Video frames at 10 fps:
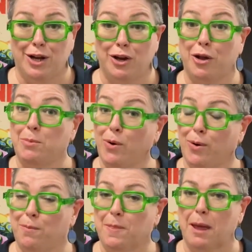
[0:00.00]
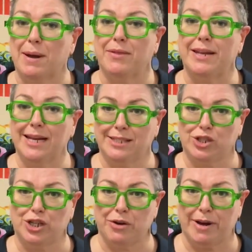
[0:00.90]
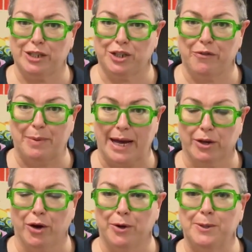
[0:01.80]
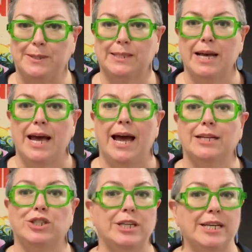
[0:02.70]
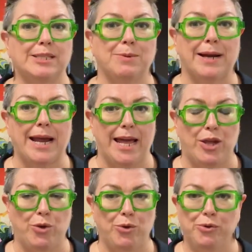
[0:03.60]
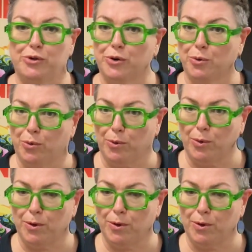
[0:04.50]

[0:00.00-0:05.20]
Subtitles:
Learn more about the next generation of barcodes at gs1au.org.